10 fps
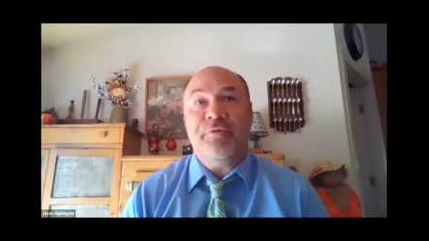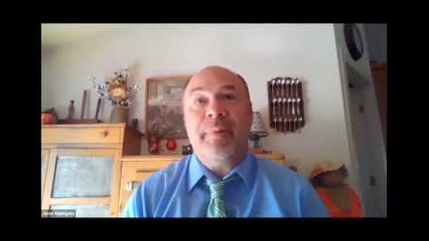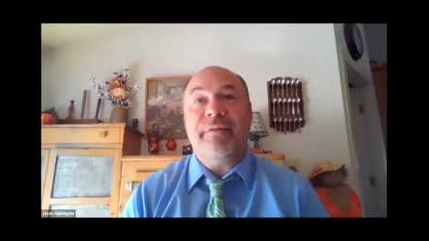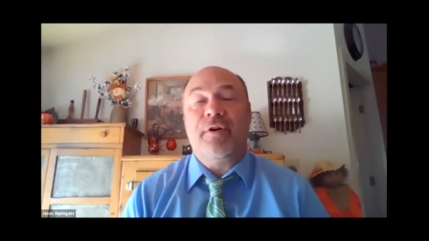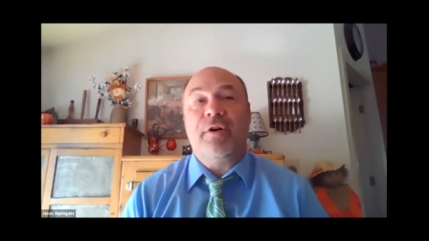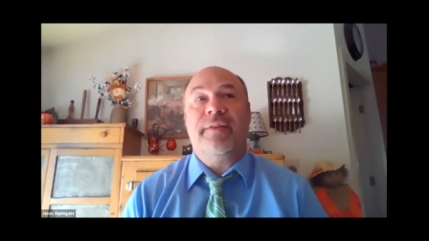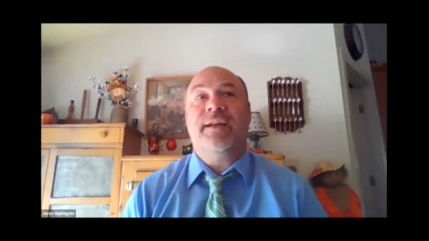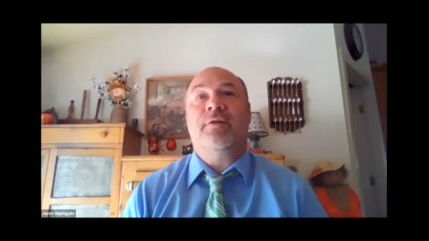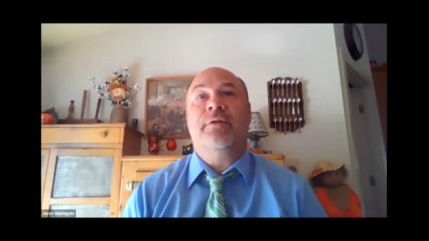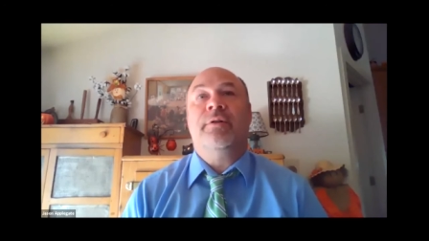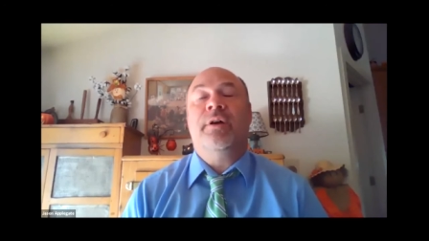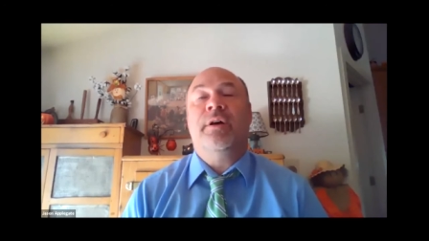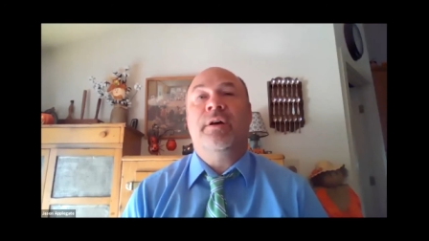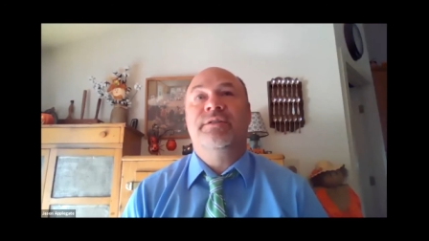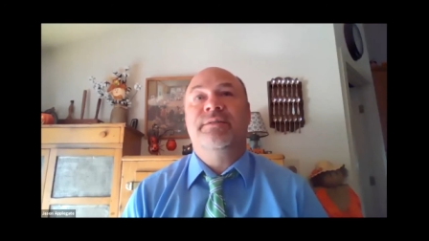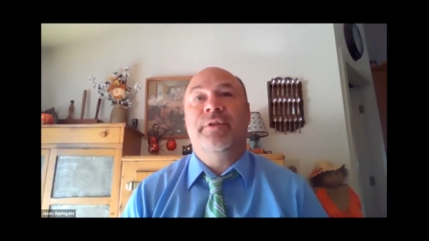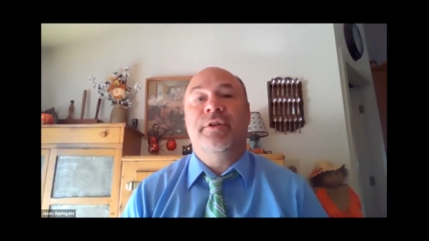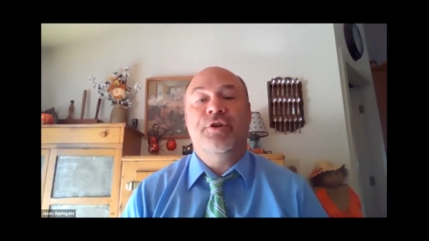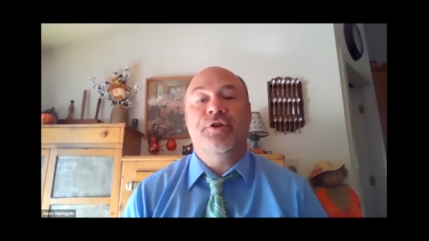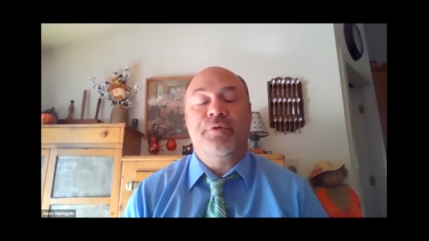You may have heard that on uh, some of the
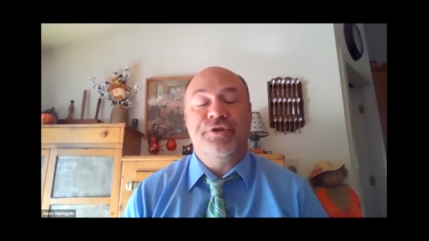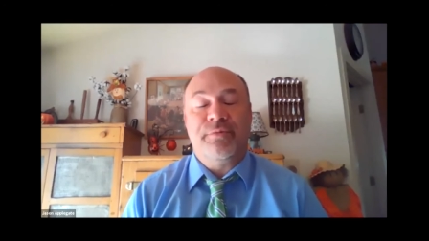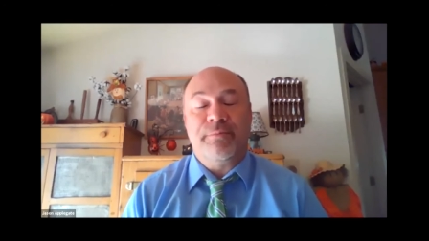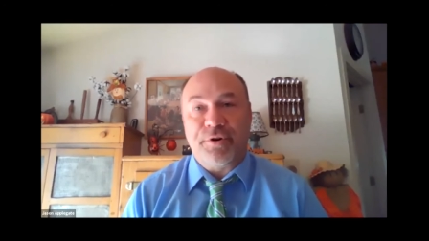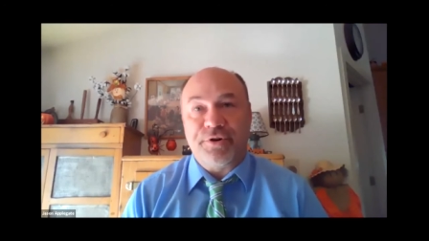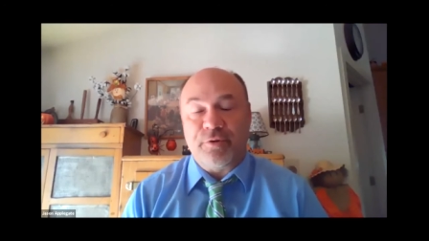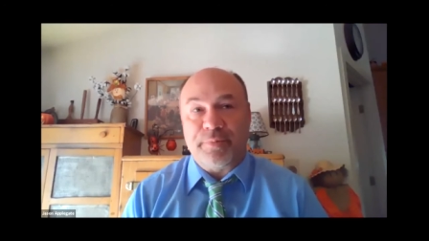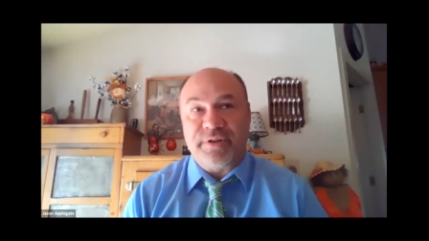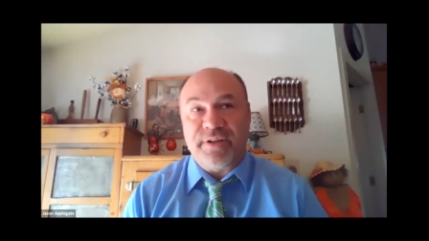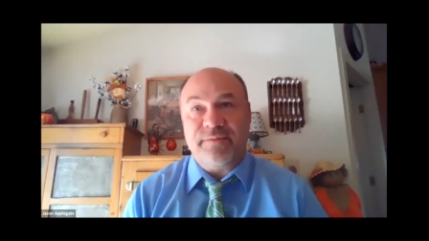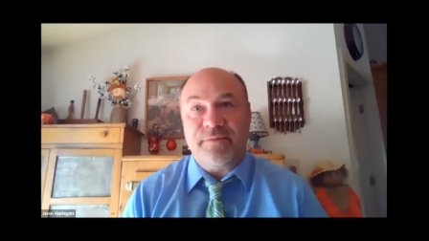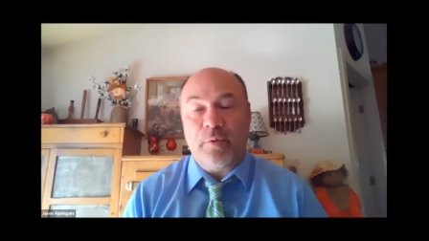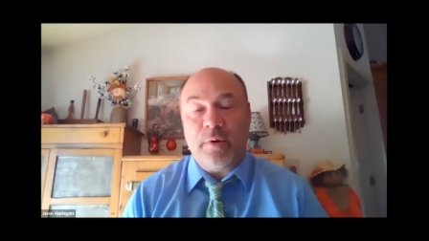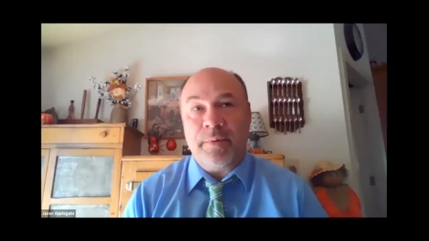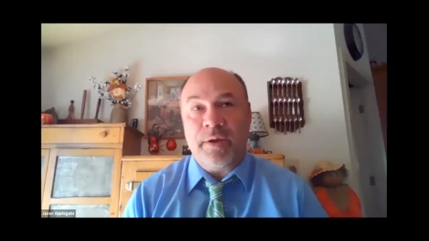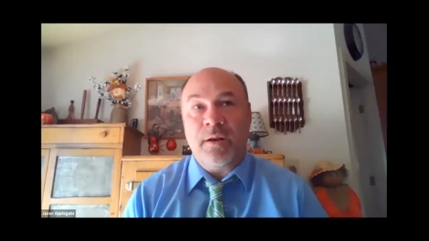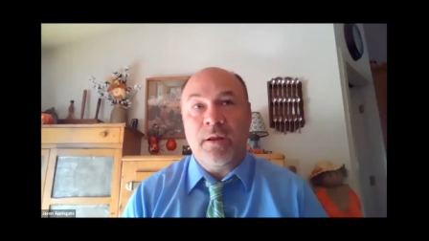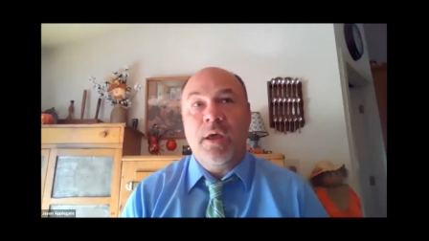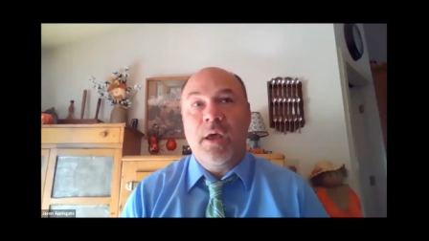news. We're using personal protective equipment.